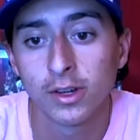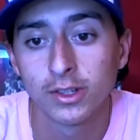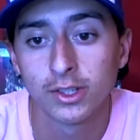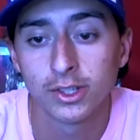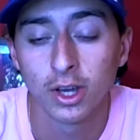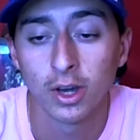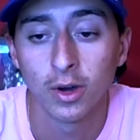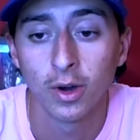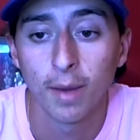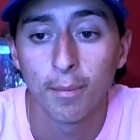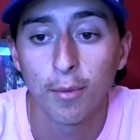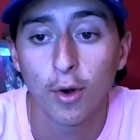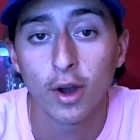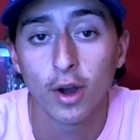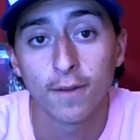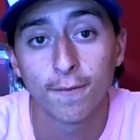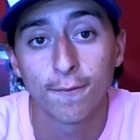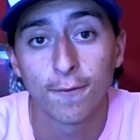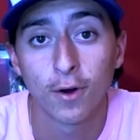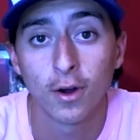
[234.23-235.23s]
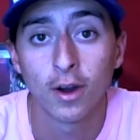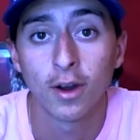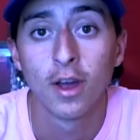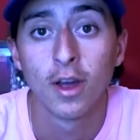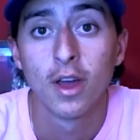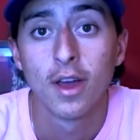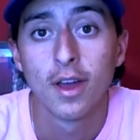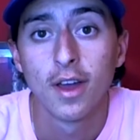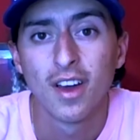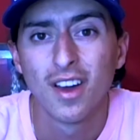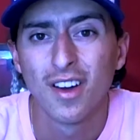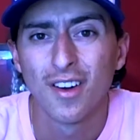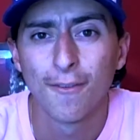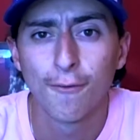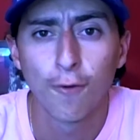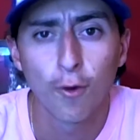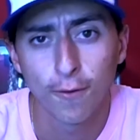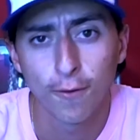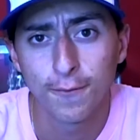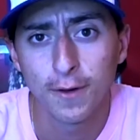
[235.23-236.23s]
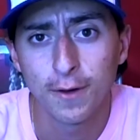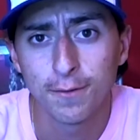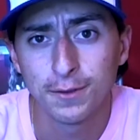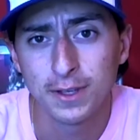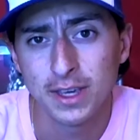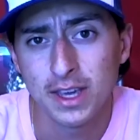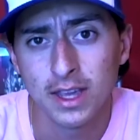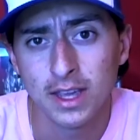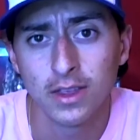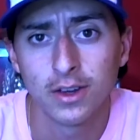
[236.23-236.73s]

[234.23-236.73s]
So I bought it for $4.50.